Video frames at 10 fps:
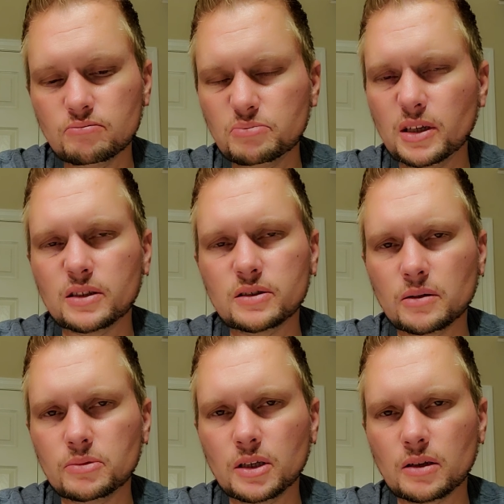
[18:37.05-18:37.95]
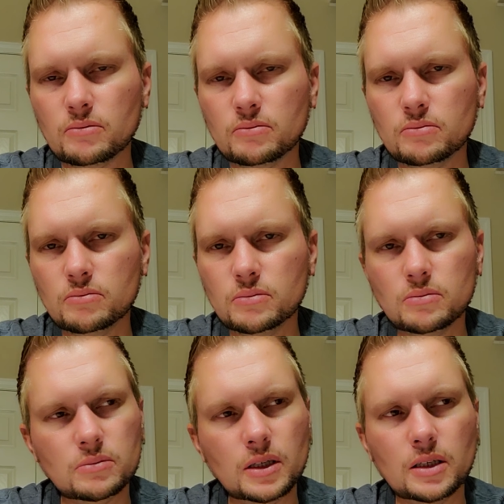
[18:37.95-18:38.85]
Pick a subject,
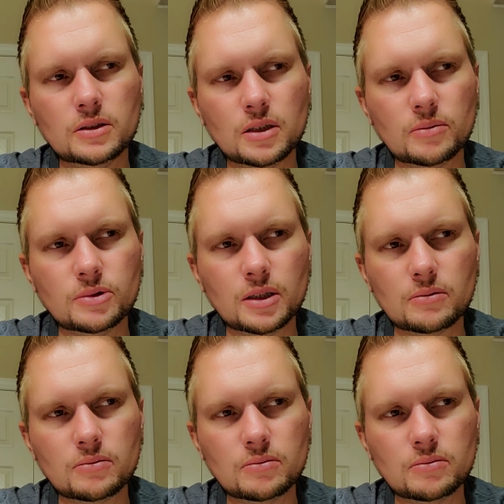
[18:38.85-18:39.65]
any subject.